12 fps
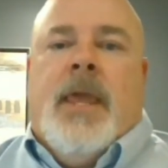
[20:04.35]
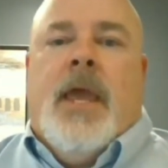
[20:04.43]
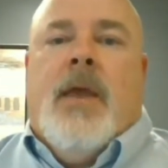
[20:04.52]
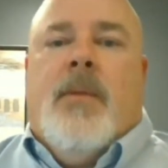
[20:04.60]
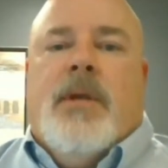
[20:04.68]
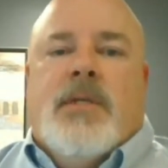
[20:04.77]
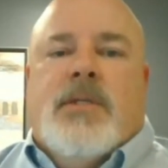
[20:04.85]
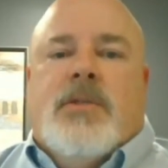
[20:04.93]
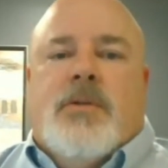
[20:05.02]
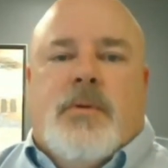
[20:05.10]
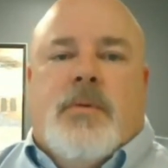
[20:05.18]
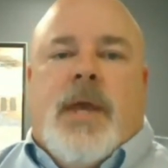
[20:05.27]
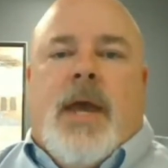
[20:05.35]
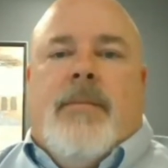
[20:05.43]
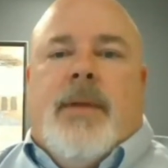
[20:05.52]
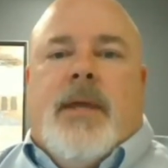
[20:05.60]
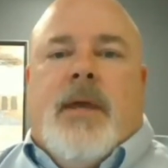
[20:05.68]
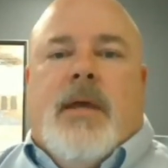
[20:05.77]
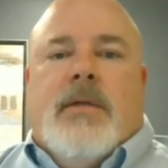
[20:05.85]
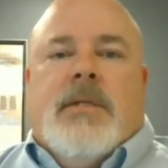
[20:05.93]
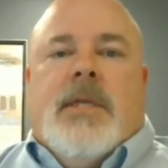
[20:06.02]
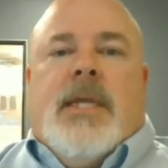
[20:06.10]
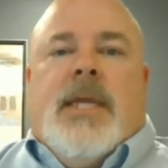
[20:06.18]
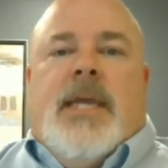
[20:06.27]
And we just do that because
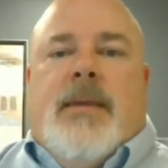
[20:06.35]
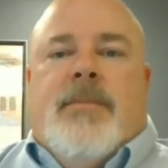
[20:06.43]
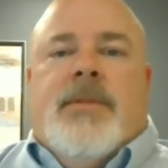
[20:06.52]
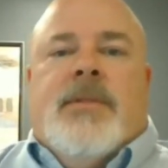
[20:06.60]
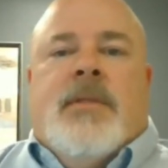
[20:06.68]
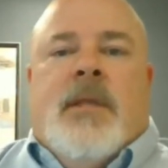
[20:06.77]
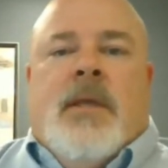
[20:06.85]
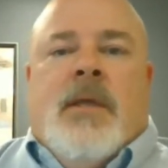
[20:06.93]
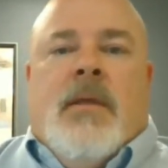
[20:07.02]
it keeps